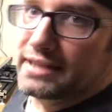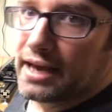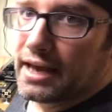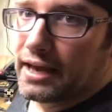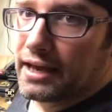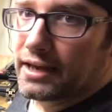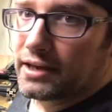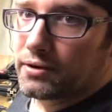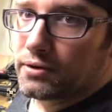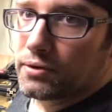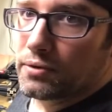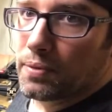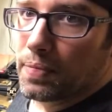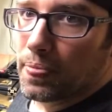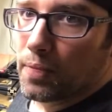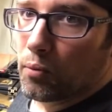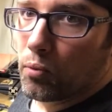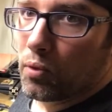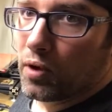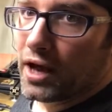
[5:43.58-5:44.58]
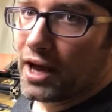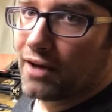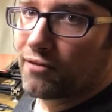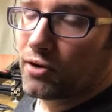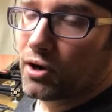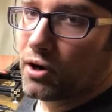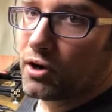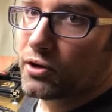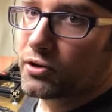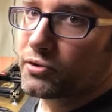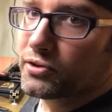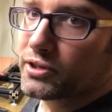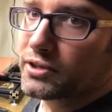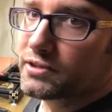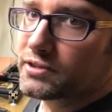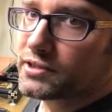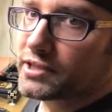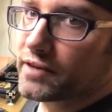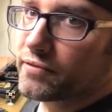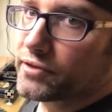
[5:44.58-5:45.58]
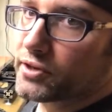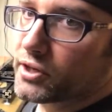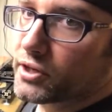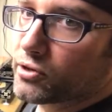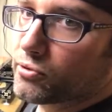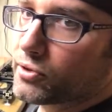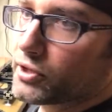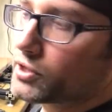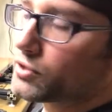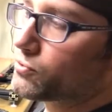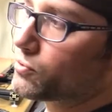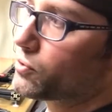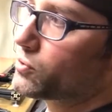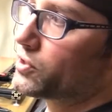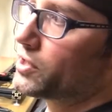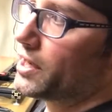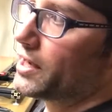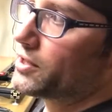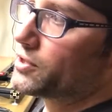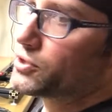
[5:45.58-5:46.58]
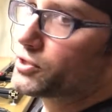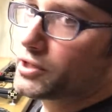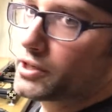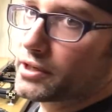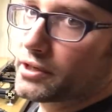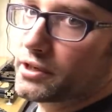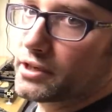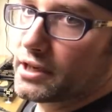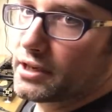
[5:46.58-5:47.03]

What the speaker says: head will have 170 degrees rotation